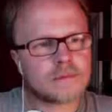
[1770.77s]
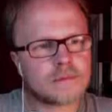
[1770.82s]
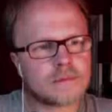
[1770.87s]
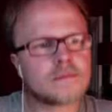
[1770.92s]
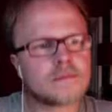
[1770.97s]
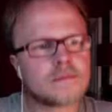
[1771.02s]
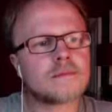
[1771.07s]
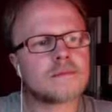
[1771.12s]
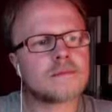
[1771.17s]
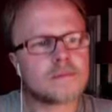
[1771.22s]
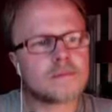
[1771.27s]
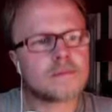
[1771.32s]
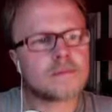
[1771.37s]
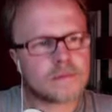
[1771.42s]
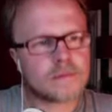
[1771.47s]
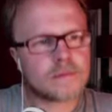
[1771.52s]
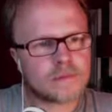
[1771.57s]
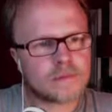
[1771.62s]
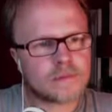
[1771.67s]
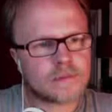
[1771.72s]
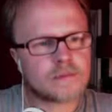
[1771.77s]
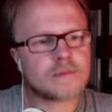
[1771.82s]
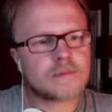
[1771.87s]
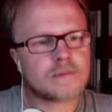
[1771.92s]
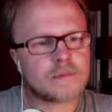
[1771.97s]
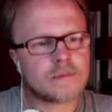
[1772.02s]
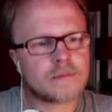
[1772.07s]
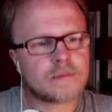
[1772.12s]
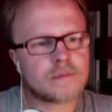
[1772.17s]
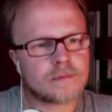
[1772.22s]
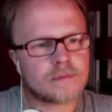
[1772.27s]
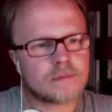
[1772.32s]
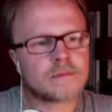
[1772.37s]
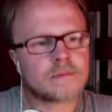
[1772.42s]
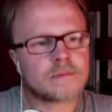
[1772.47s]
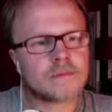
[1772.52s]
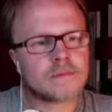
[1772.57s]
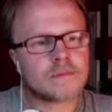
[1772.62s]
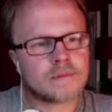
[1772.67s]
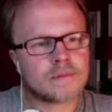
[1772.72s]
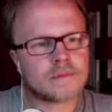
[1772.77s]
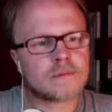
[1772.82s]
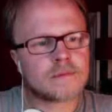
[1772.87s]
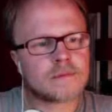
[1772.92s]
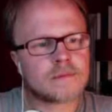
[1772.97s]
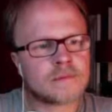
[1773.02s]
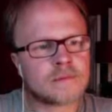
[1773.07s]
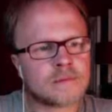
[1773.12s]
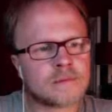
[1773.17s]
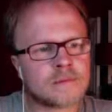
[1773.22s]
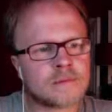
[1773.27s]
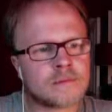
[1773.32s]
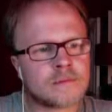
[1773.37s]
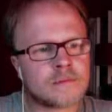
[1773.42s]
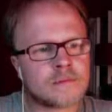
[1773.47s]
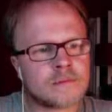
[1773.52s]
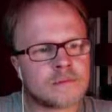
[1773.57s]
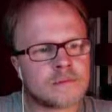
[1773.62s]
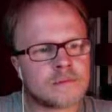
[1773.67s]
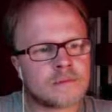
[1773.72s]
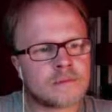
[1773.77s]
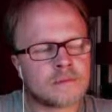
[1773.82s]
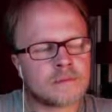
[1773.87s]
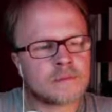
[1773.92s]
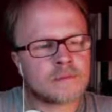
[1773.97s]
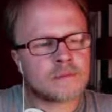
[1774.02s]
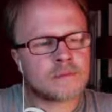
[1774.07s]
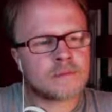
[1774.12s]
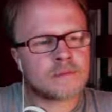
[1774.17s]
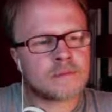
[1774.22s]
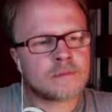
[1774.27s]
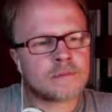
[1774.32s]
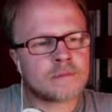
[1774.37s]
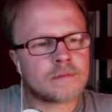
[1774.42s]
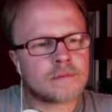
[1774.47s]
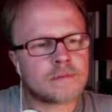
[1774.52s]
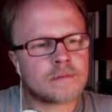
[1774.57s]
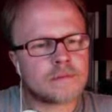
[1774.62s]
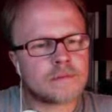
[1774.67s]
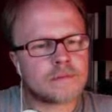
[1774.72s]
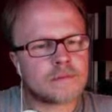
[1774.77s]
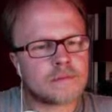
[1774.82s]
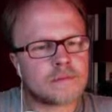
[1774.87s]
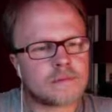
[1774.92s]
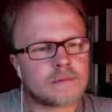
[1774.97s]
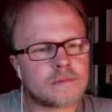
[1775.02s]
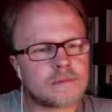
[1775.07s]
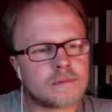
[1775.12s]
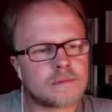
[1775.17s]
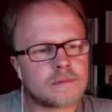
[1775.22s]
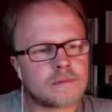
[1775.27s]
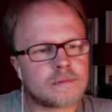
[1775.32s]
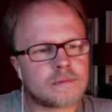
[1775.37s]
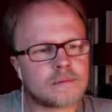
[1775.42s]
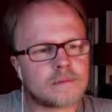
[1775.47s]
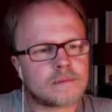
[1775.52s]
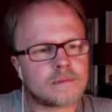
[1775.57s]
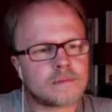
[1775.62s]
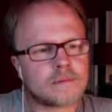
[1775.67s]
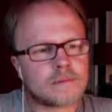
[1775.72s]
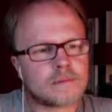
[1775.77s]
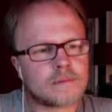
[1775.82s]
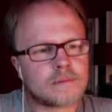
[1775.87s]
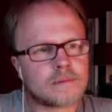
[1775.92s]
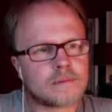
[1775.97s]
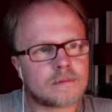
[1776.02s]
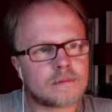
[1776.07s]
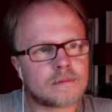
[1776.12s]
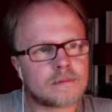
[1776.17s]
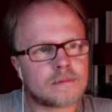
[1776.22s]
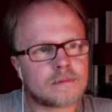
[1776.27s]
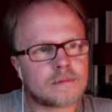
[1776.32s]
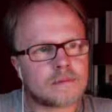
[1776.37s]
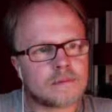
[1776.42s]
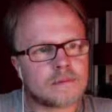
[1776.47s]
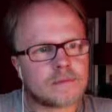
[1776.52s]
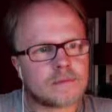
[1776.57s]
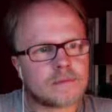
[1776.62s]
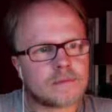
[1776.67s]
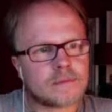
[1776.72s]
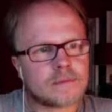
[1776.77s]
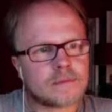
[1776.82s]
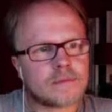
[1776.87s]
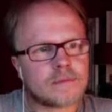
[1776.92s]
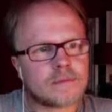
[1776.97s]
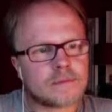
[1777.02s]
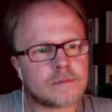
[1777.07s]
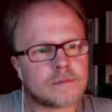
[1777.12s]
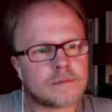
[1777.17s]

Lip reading: No words are spoken by the person on screen.